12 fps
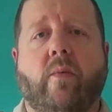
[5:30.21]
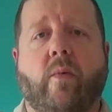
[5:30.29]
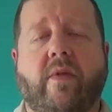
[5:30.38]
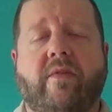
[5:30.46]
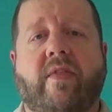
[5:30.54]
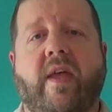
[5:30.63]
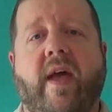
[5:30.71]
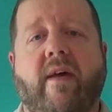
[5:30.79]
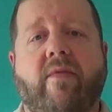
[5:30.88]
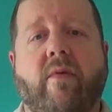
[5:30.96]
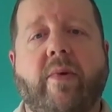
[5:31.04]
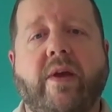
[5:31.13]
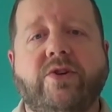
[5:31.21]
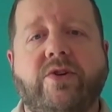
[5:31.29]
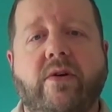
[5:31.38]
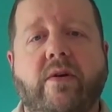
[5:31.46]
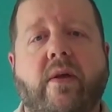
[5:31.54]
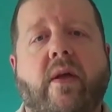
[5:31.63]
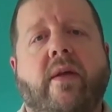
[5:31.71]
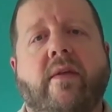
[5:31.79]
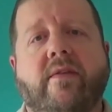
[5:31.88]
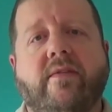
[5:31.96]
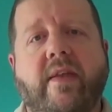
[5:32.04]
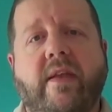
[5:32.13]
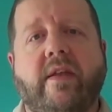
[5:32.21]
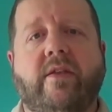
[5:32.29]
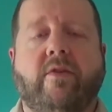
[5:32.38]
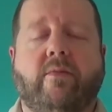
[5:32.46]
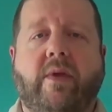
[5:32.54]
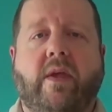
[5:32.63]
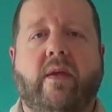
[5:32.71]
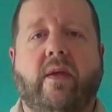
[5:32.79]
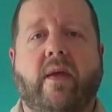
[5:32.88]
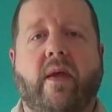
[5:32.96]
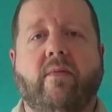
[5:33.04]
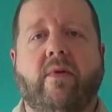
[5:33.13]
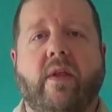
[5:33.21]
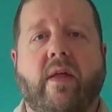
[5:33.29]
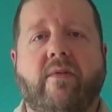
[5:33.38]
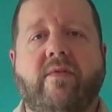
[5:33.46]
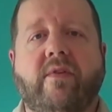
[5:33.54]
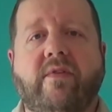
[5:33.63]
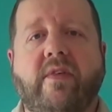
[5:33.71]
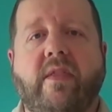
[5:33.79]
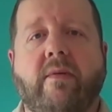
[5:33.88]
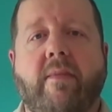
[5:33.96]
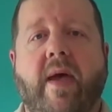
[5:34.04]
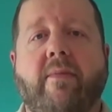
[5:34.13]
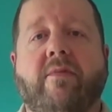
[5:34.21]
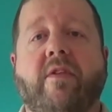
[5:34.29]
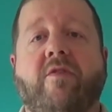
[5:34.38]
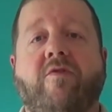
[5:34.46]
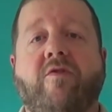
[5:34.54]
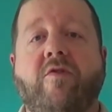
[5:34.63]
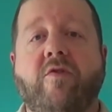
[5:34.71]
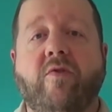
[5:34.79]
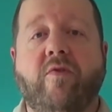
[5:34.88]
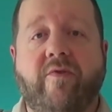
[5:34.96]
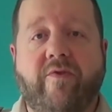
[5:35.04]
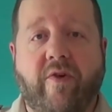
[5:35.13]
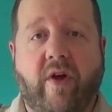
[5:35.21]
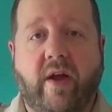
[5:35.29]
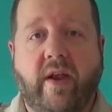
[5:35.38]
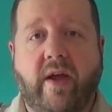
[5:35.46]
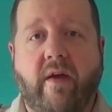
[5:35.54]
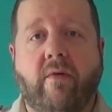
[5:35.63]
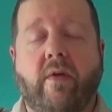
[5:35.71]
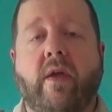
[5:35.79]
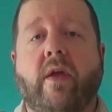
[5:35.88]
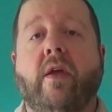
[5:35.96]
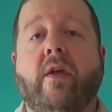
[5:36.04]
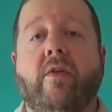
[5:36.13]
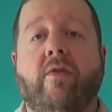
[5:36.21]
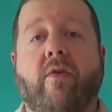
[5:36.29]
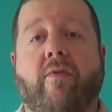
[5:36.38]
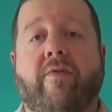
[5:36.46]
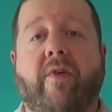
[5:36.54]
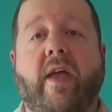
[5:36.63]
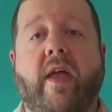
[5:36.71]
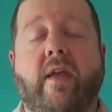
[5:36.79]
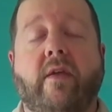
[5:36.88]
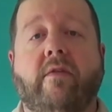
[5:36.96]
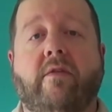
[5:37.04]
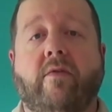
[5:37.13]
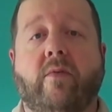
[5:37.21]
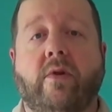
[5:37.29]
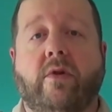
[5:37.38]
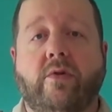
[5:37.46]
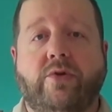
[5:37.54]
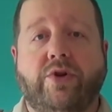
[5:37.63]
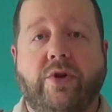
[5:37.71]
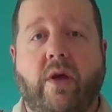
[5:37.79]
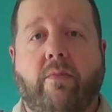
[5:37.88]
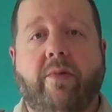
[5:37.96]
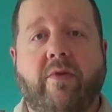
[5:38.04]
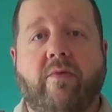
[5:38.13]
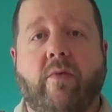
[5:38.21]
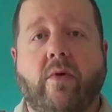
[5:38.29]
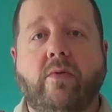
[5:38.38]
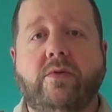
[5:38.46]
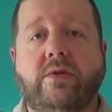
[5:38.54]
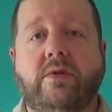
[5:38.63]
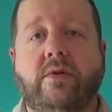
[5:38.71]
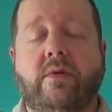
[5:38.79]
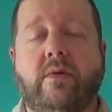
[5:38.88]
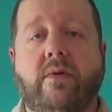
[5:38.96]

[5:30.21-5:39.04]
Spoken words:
Once they have the picture, send it to me. I would love to see the maps that you've drawn out. Don't forget to include your compass rose,